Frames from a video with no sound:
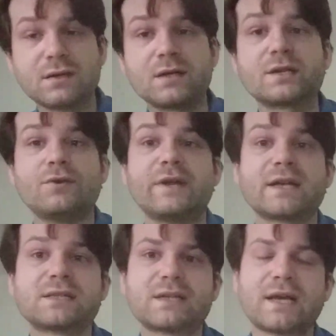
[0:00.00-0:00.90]
our
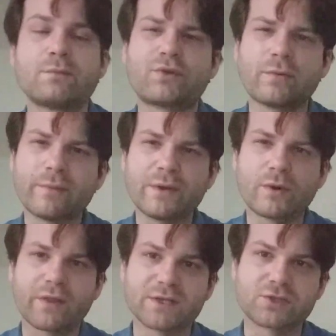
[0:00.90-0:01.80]
codex, and probably one
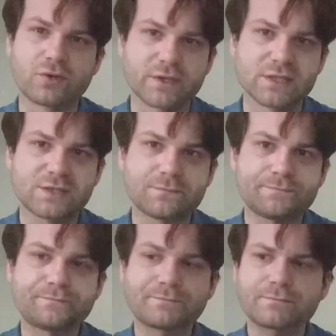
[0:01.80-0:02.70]
of the strongest.
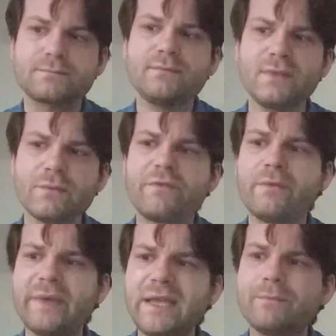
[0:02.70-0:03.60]
For
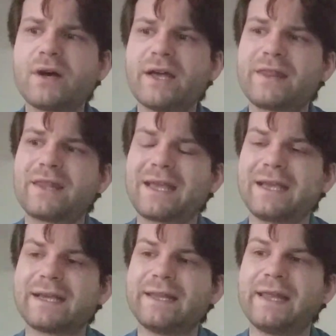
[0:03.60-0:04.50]
me, I think
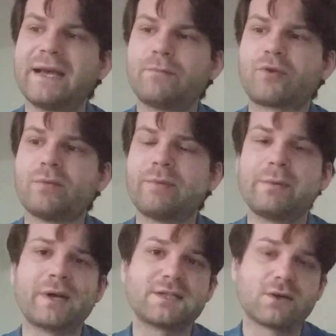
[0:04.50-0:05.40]
they're probably
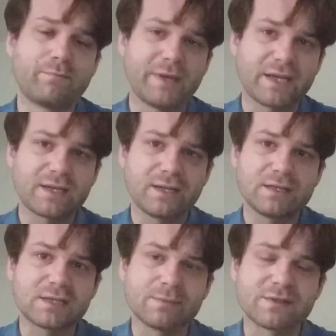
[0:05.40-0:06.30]
my top pick in
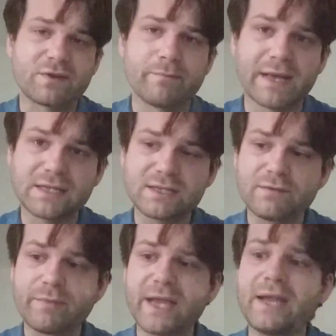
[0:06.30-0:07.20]
terms of
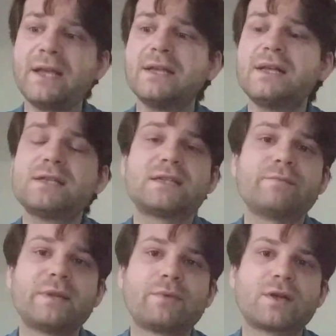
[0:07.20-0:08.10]
competitive play,
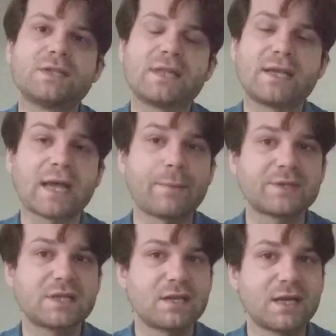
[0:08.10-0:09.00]
simply because they
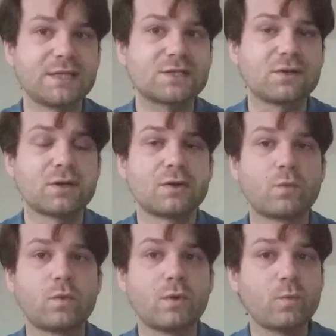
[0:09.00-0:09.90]
capitalize on
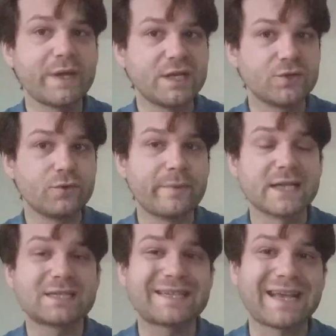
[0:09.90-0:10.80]
what we do
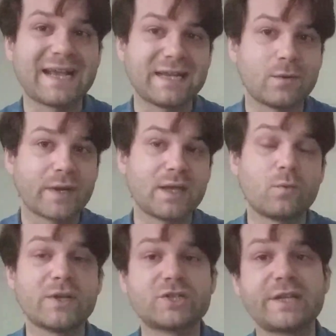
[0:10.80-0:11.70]
best anyway,
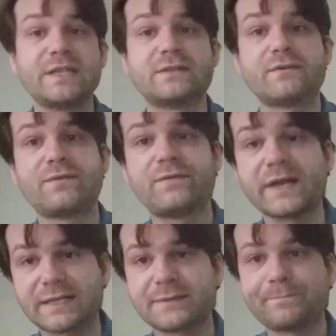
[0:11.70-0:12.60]
which is
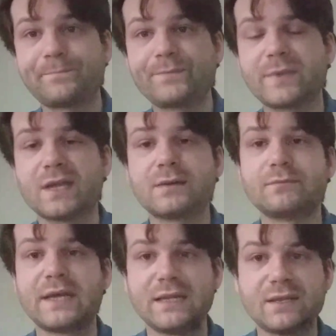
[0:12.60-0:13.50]
fight,
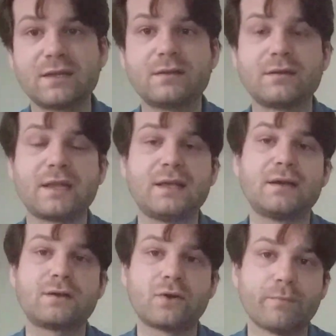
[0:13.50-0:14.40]
in
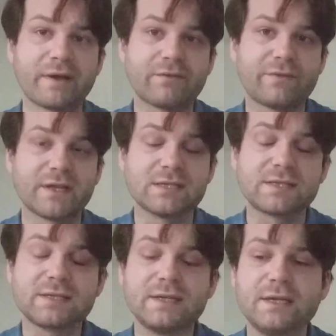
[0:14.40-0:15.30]
the combat phase.